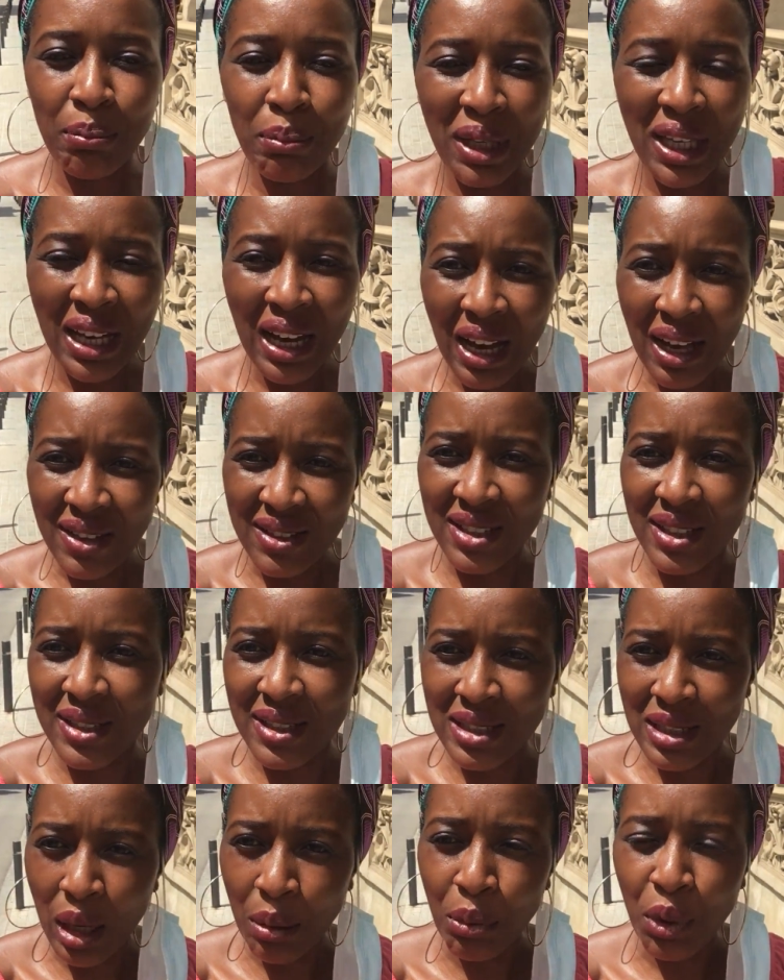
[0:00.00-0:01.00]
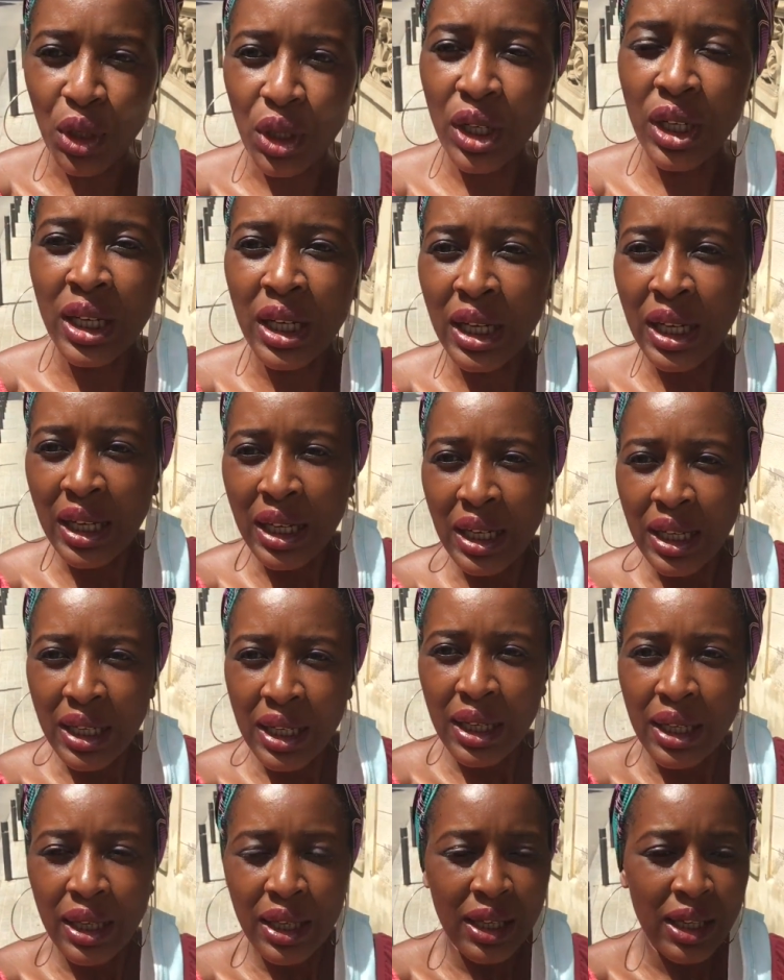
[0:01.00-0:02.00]
And because it's summer,
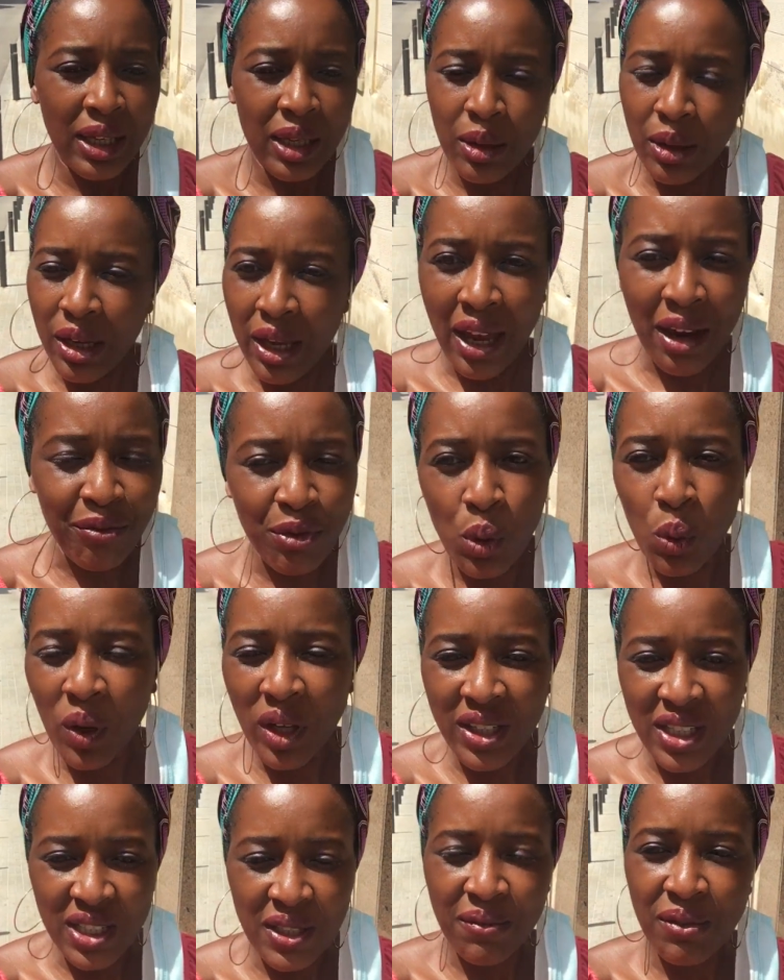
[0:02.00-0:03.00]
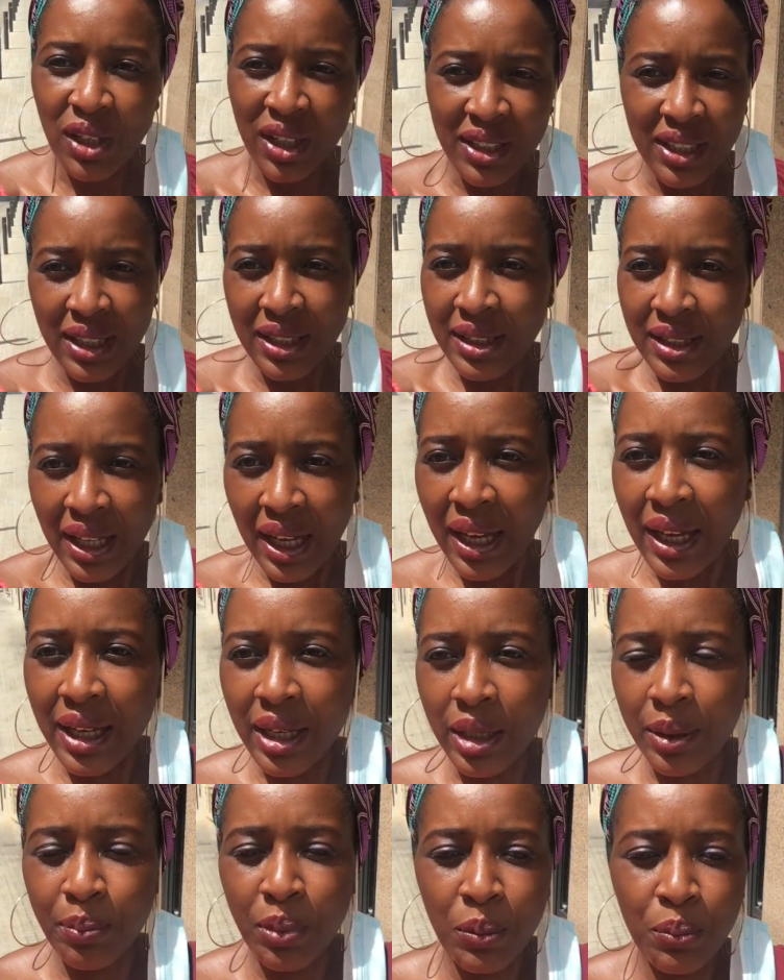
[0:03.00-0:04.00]
everyone is flooding
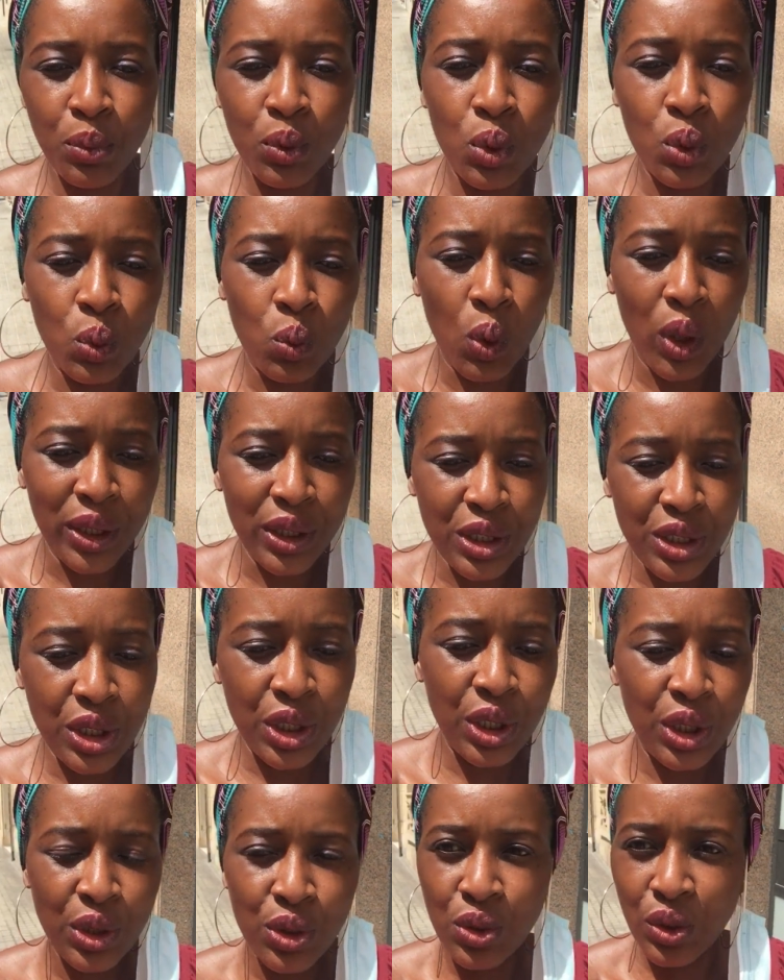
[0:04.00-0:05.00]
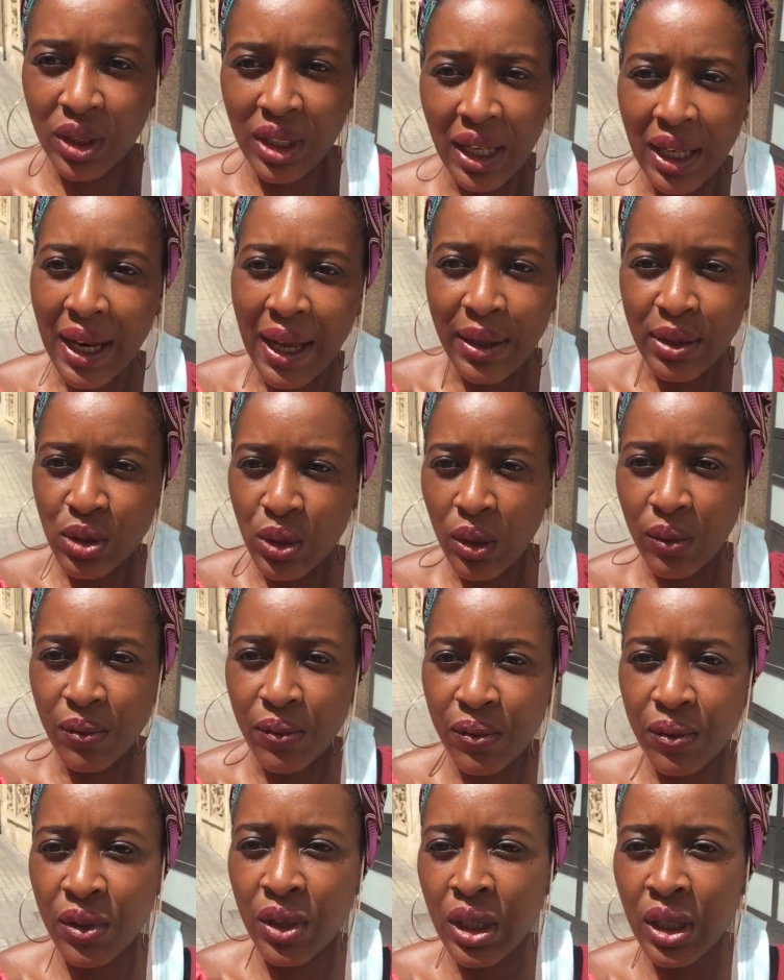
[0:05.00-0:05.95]
there. People want to get out of